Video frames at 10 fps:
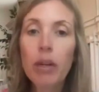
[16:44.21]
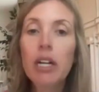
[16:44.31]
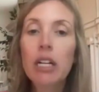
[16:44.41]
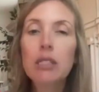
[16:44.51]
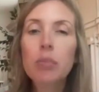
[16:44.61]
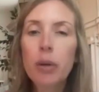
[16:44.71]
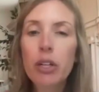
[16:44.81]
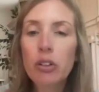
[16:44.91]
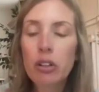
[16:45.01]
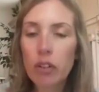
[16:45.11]
but it is
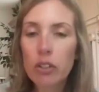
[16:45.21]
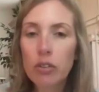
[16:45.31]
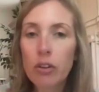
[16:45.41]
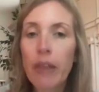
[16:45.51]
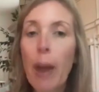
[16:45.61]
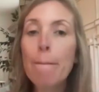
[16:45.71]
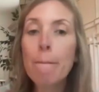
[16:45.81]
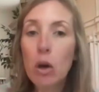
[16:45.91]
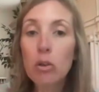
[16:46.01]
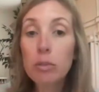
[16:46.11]
pretty universal in that
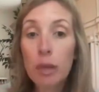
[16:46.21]
most